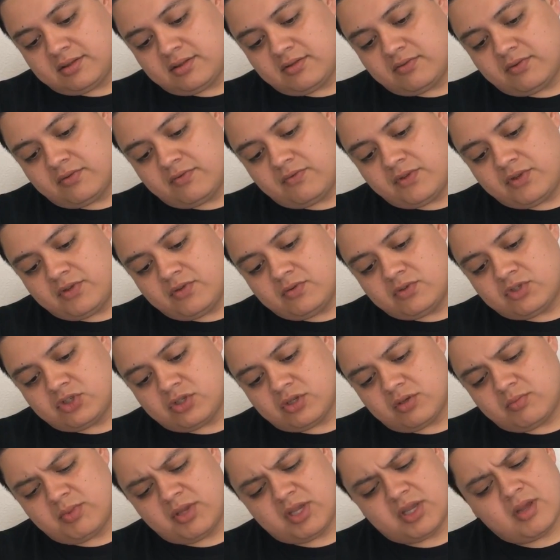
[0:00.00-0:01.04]
The review
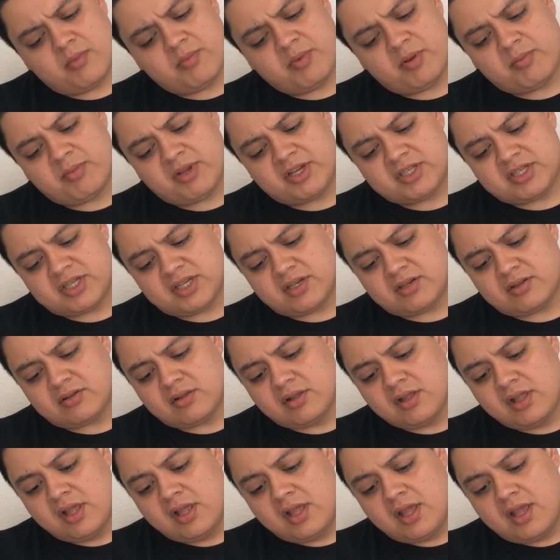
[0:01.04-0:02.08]
should be up on my
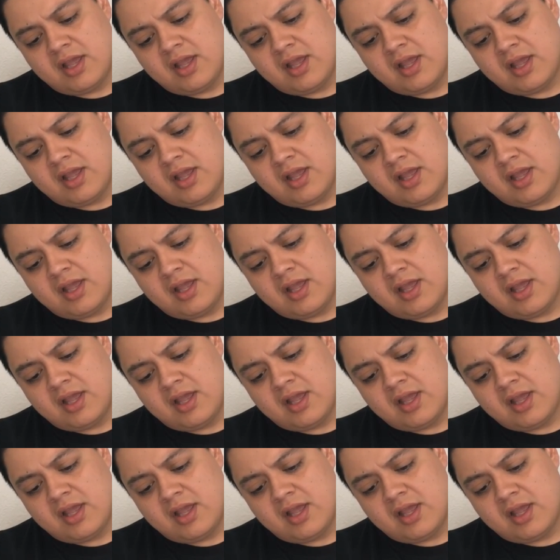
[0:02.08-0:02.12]
channel.